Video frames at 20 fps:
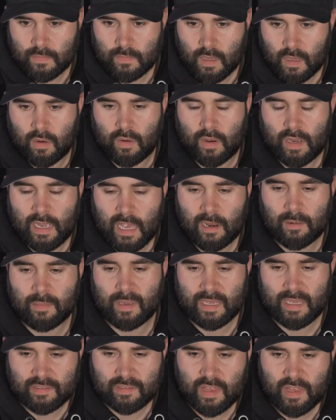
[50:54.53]
Oh, Callum,
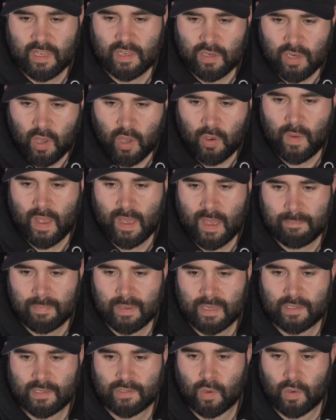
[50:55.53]
is there no
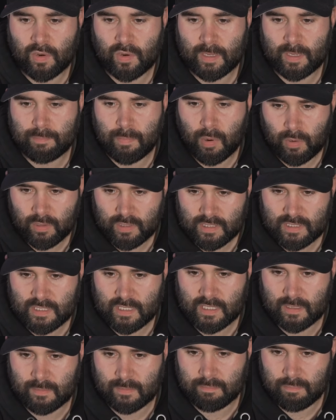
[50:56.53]
MPs on a
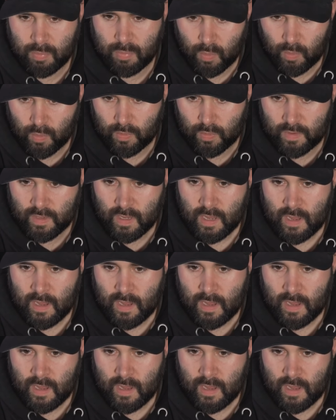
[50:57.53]
policying board